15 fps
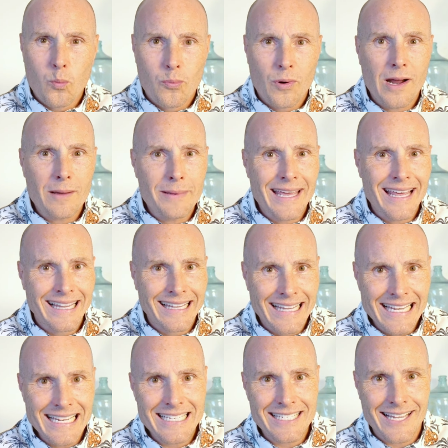Probably at
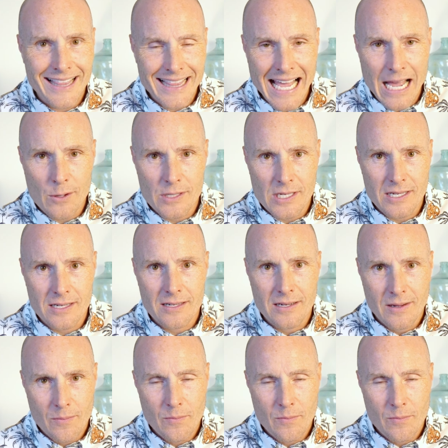least 1,000,